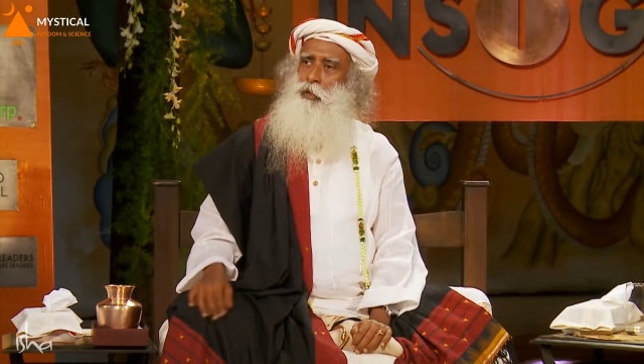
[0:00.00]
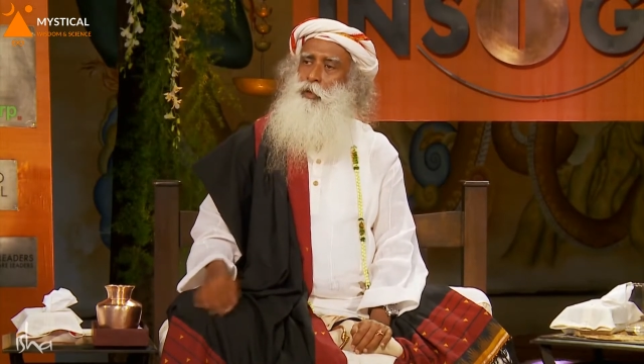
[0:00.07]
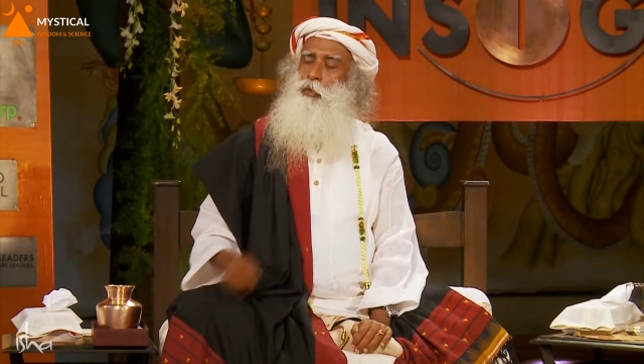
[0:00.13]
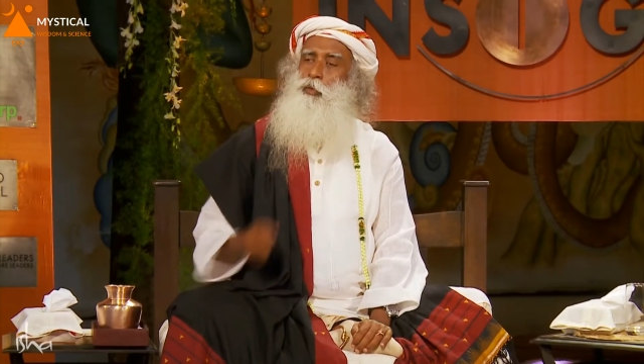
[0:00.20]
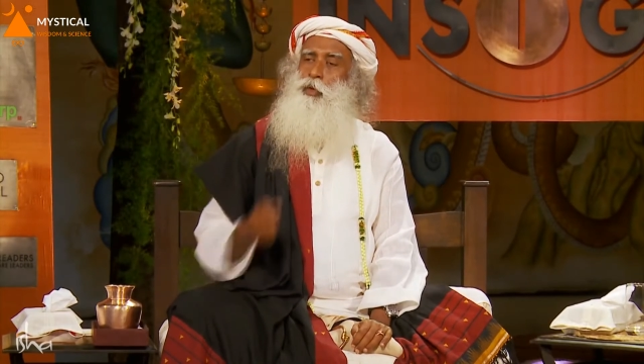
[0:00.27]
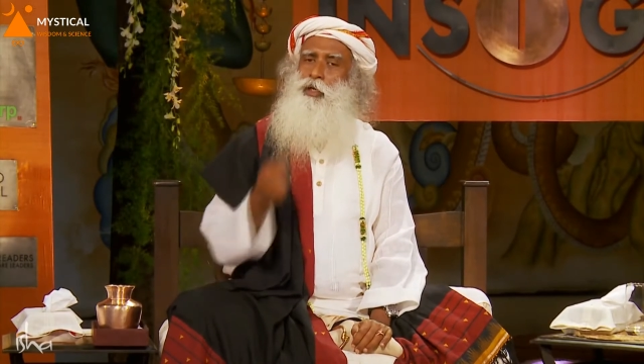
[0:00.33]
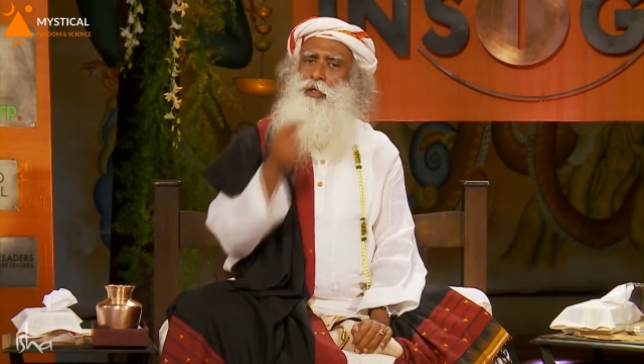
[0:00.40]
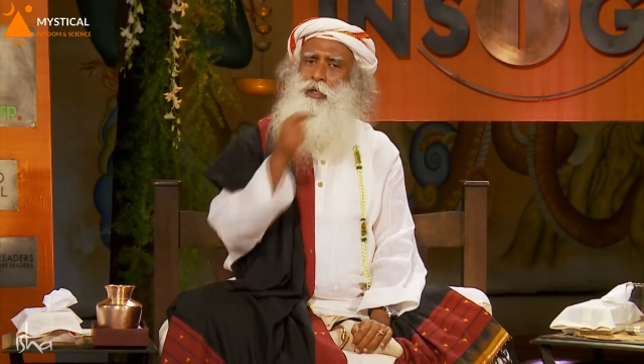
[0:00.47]

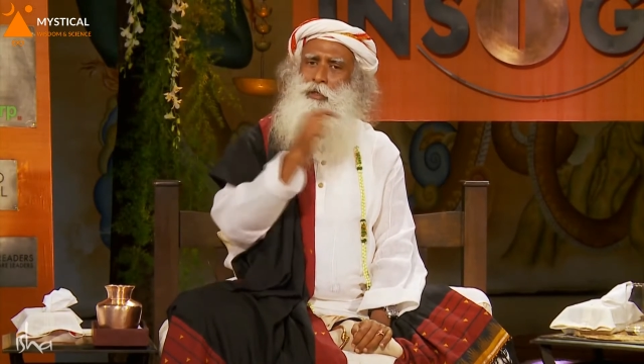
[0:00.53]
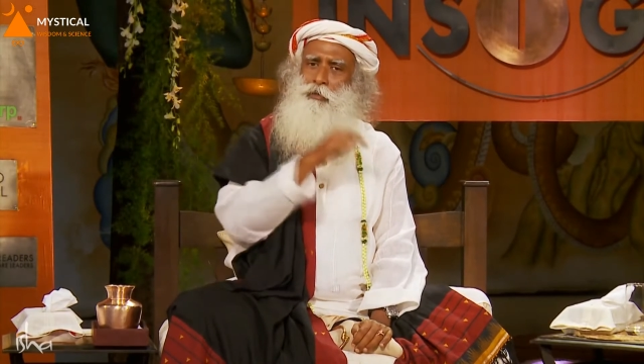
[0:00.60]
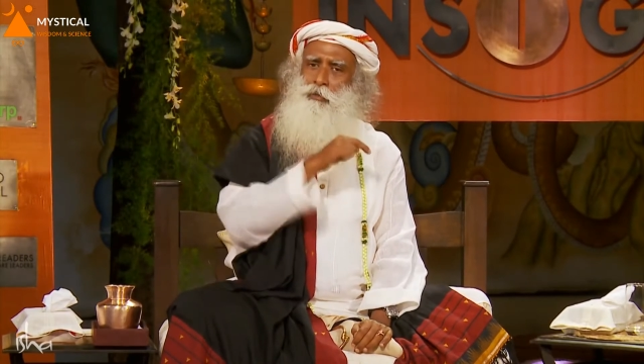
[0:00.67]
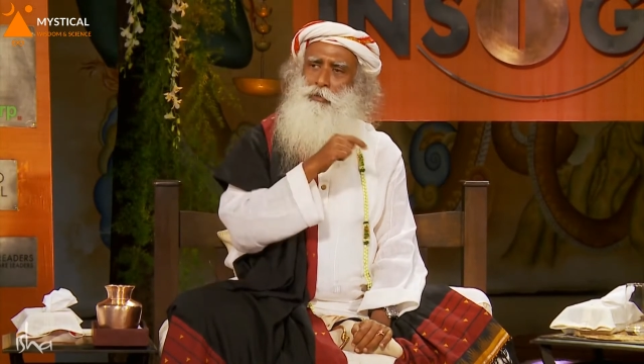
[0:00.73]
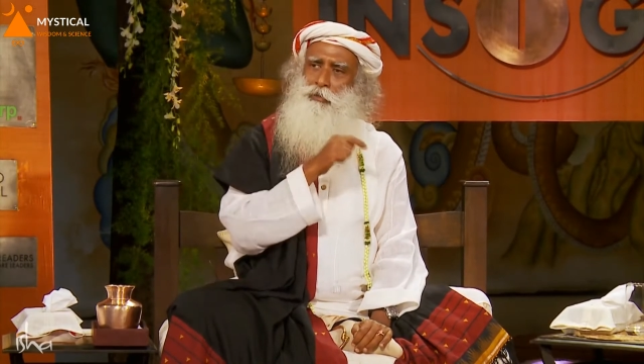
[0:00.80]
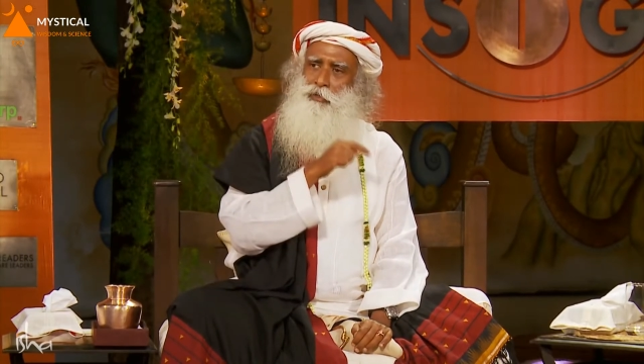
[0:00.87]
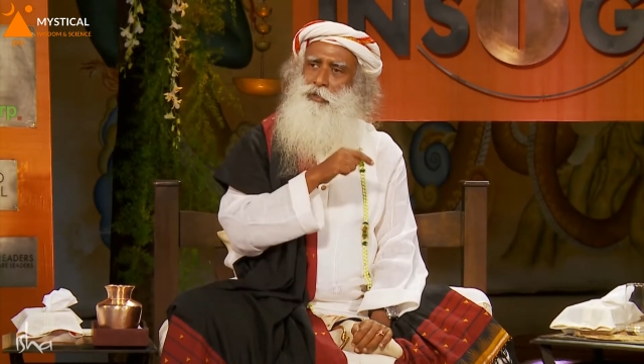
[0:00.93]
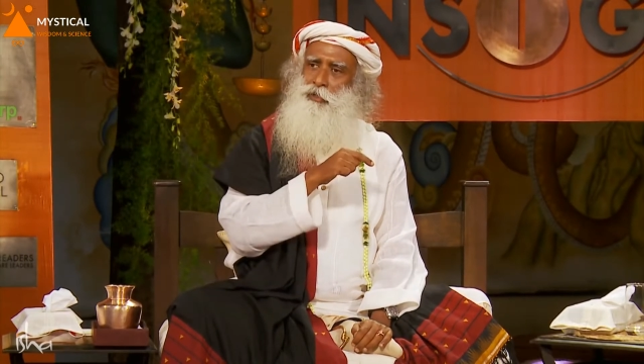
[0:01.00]
When he
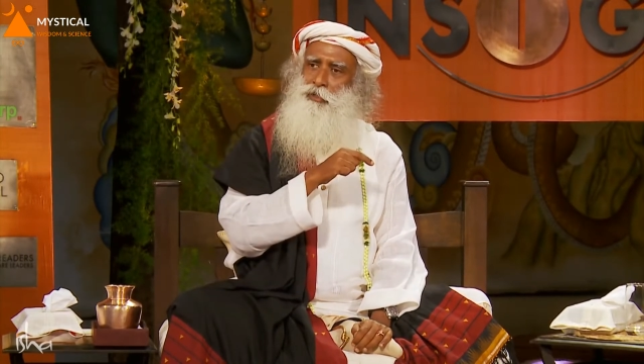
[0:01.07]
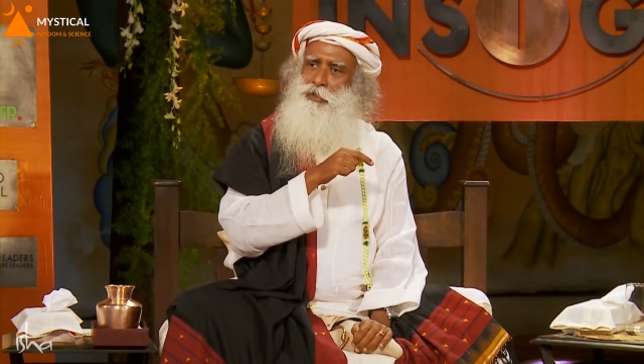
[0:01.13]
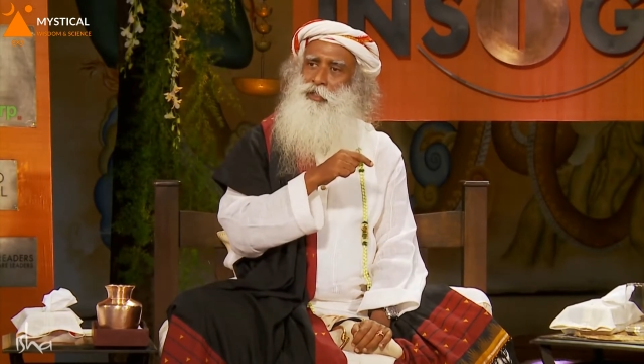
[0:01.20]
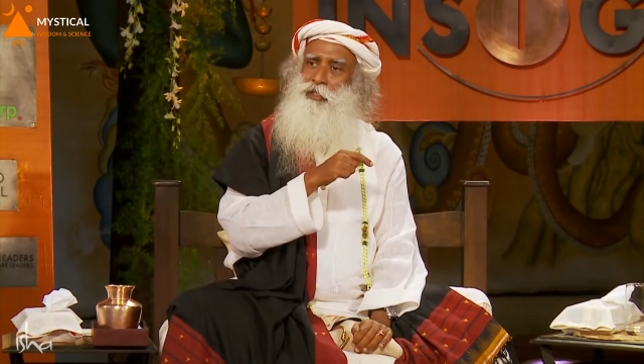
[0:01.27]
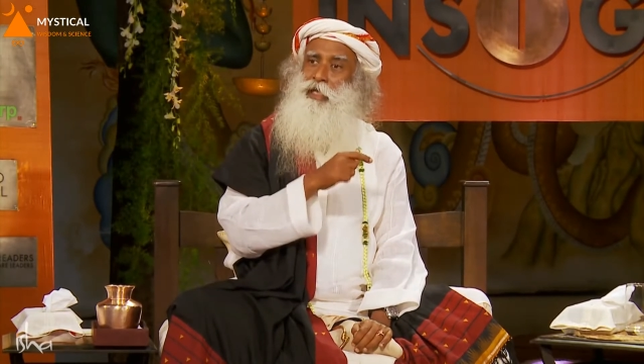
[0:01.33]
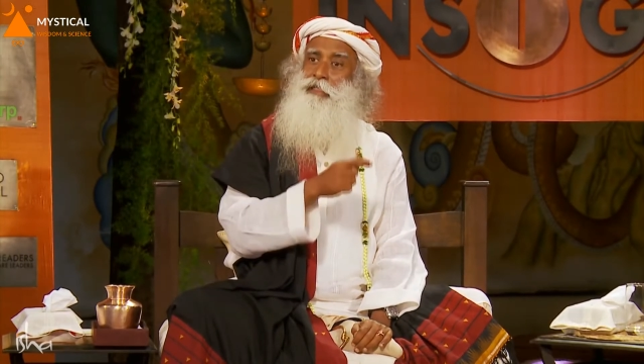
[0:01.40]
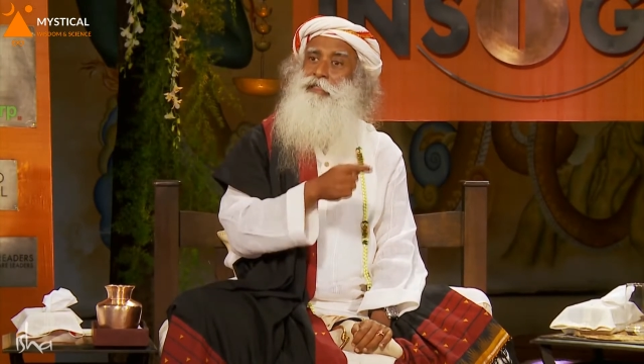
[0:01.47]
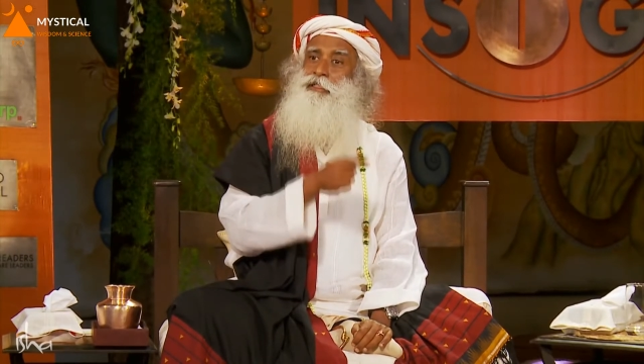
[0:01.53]
wrote this
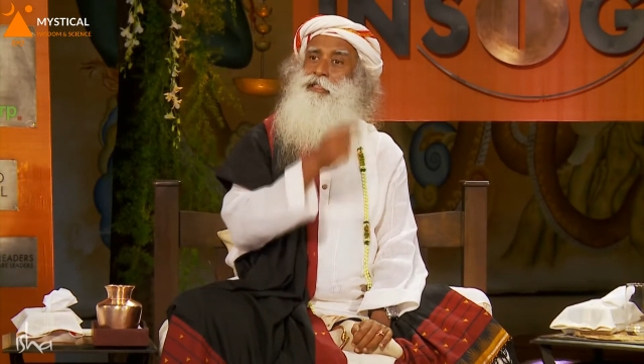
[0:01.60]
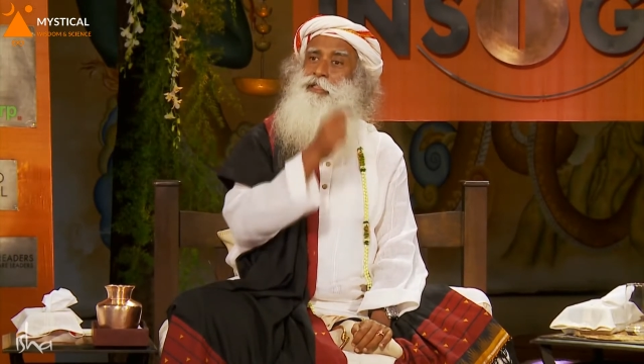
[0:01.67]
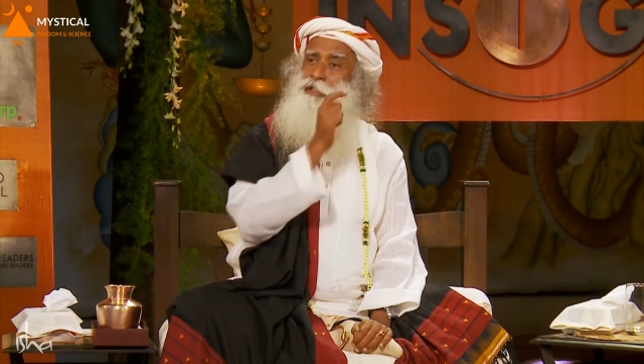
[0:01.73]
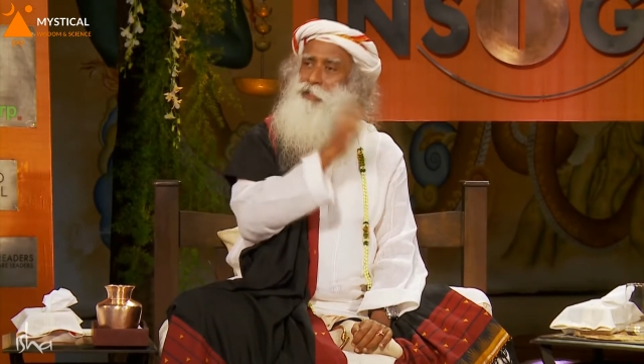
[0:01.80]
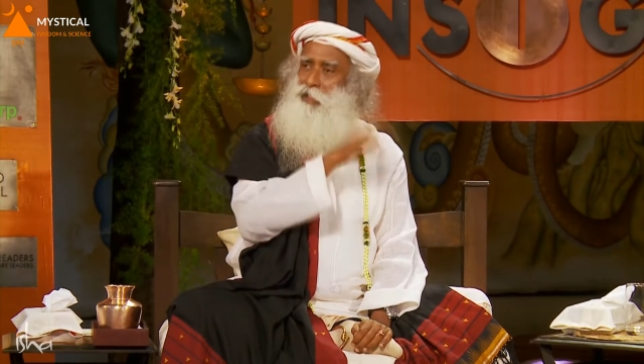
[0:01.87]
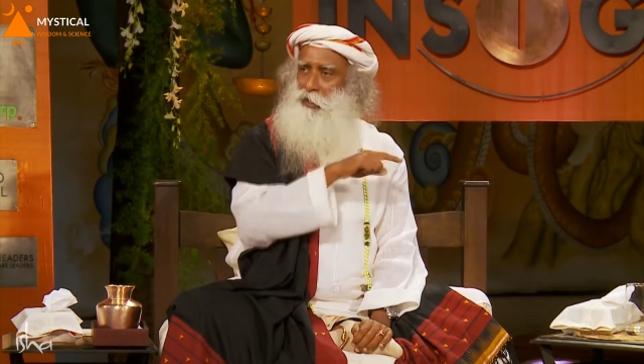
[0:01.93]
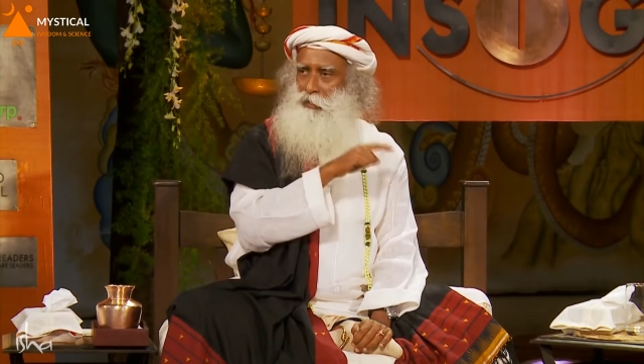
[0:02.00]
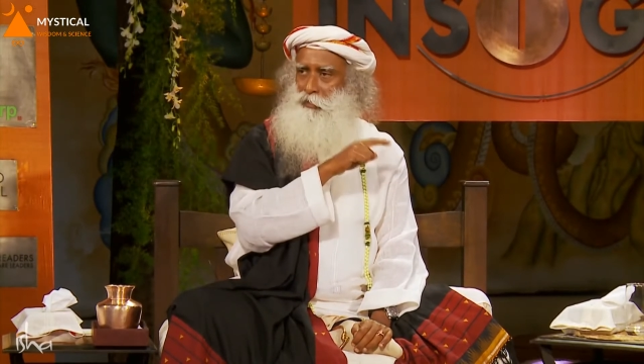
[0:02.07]
in
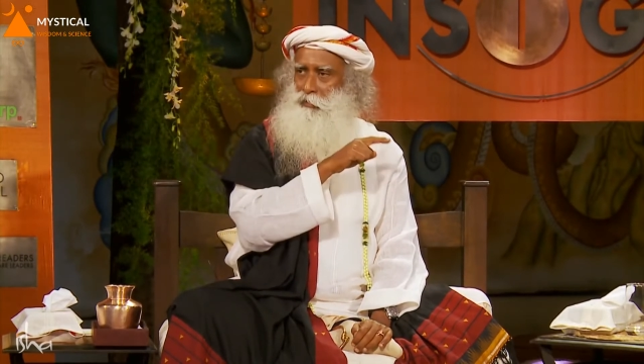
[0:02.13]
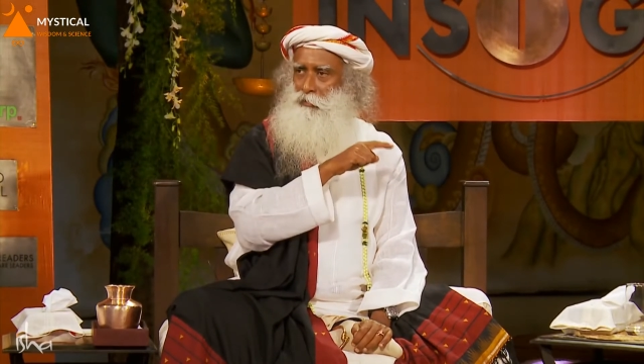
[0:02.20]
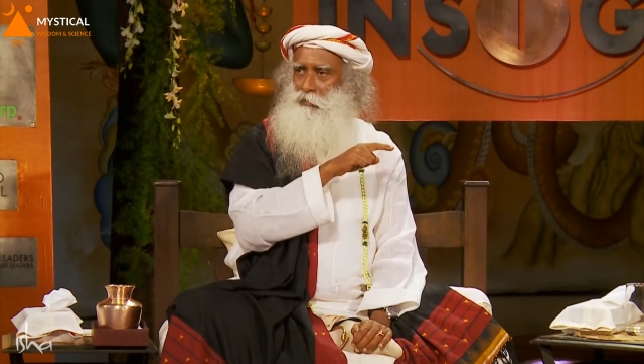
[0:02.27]
1910